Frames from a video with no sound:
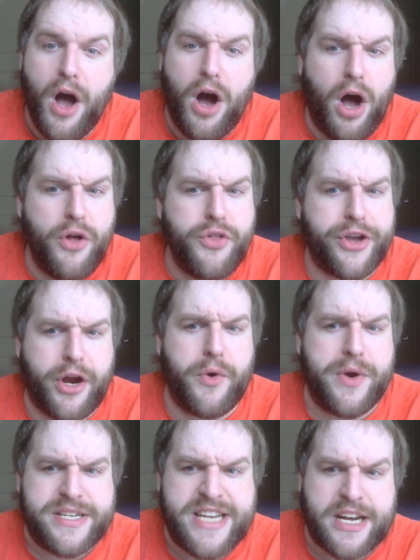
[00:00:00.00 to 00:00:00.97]
all the
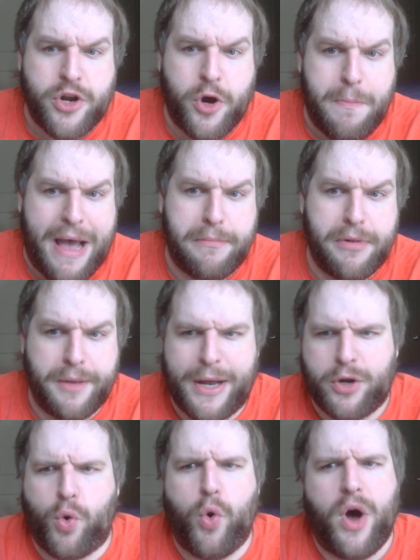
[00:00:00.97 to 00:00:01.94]
current technobabble
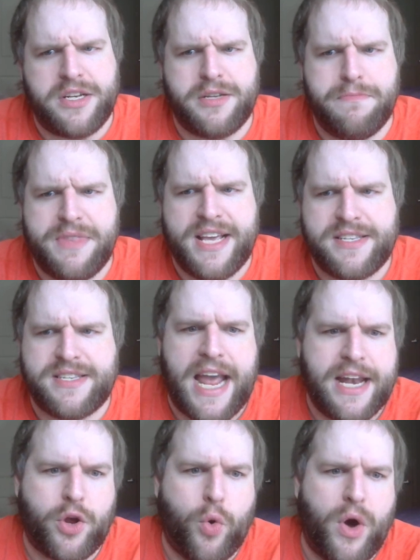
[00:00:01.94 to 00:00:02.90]
about quantum this
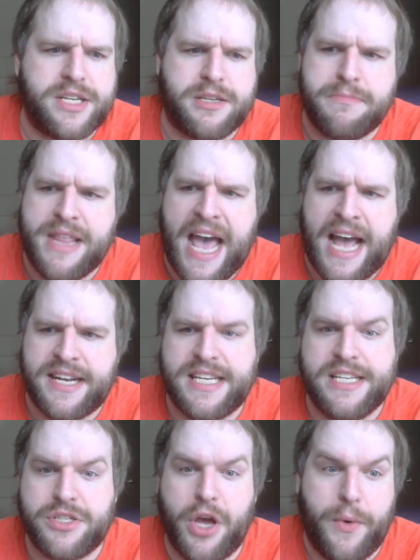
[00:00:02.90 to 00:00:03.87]
and quantum that
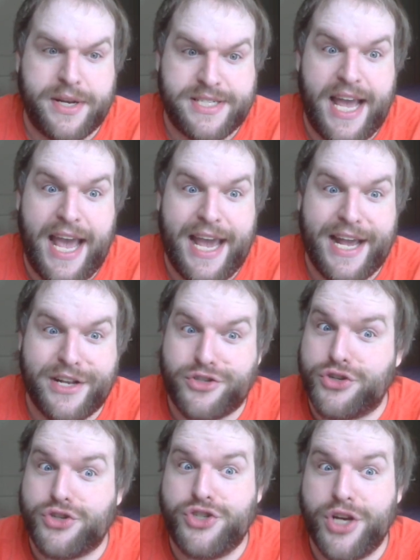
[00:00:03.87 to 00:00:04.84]
is going to age
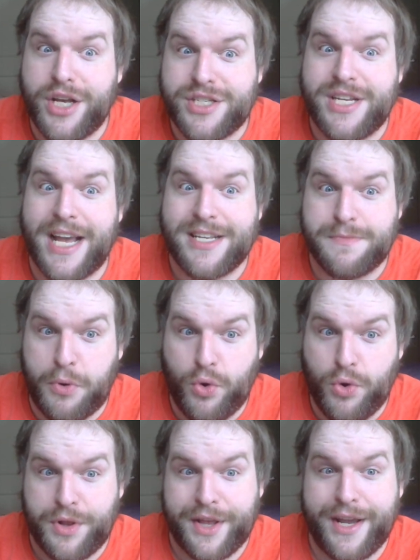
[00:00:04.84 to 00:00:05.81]
just as
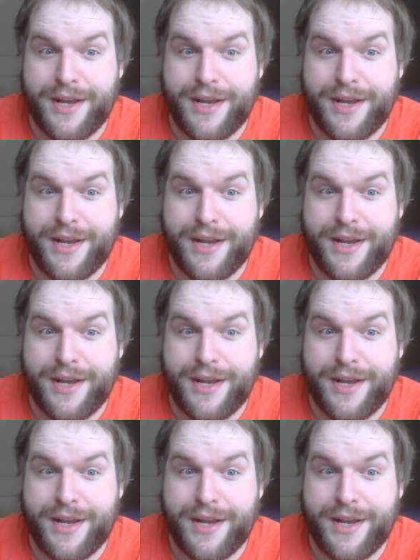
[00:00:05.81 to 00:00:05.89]
poorly.